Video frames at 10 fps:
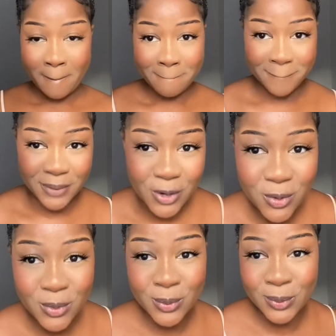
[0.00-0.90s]

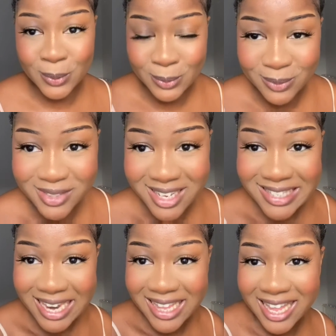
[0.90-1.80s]
boom, just like
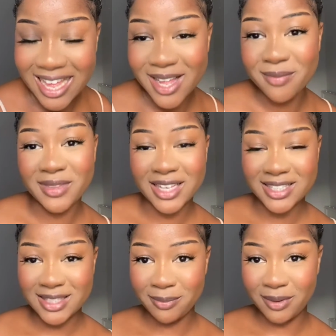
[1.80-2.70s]
that. That's the
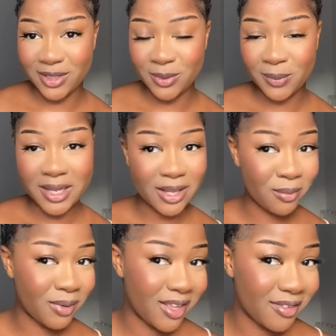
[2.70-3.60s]
blush we're working
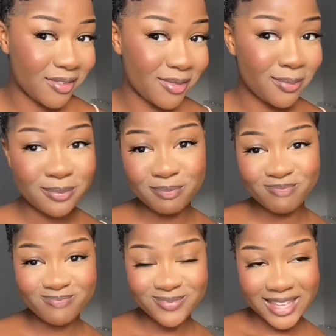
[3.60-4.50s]
with.
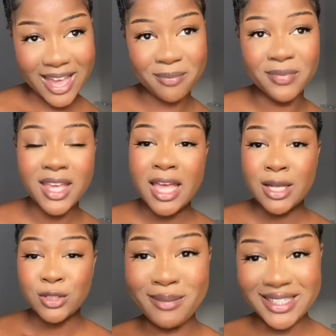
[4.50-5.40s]
Yeah, so
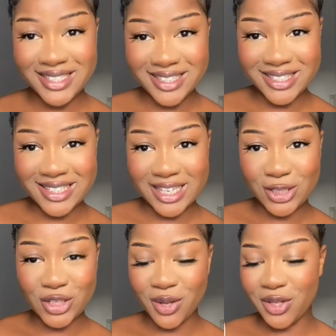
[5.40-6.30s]
literally just
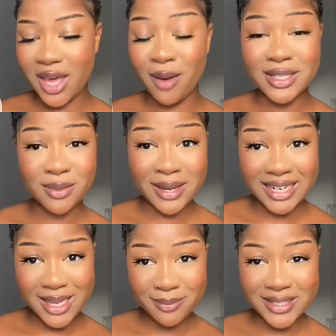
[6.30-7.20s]
showing you how I do my
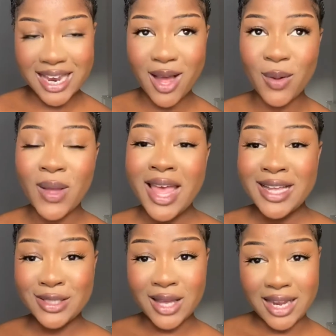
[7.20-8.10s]
lips now. So
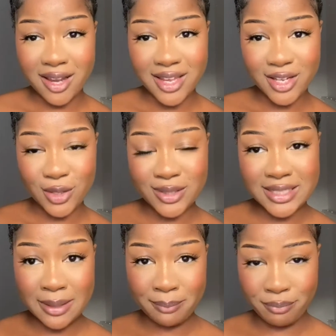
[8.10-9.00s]
I line it using a
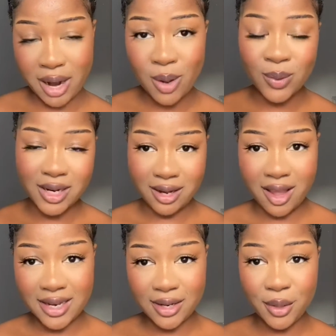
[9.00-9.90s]
brown
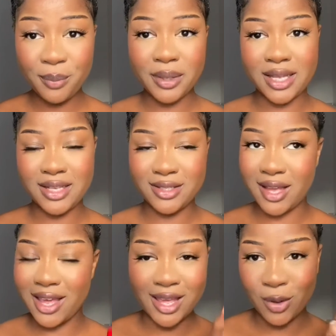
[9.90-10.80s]
liner because I
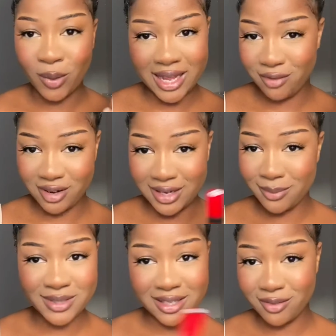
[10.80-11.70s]
cannot add red
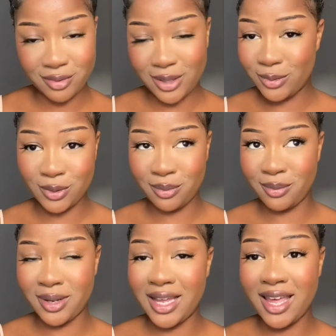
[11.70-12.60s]
lipstick right on top of my